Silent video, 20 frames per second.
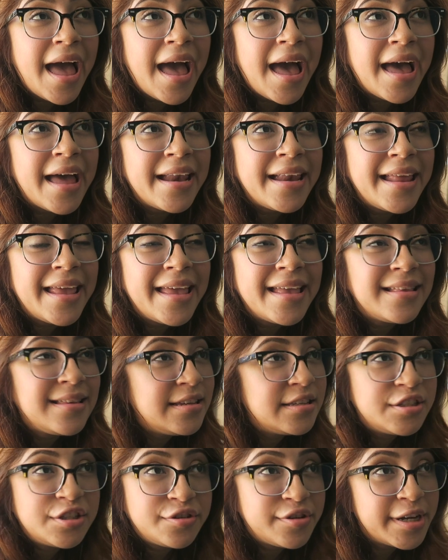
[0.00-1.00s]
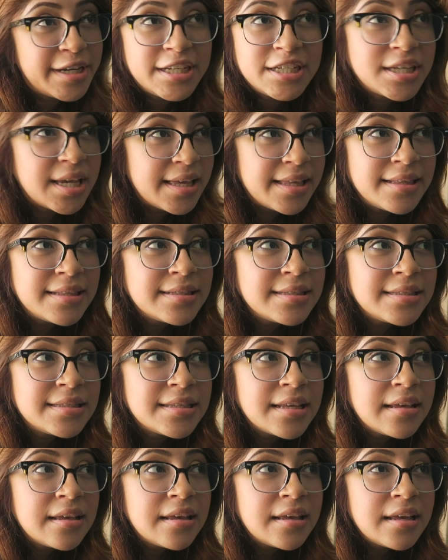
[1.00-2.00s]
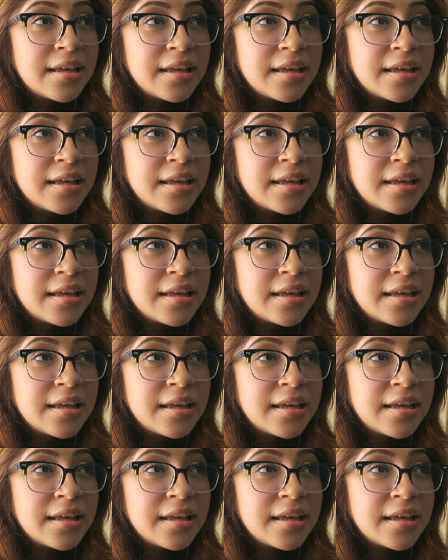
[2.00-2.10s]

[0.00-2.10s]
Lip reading: at any directions,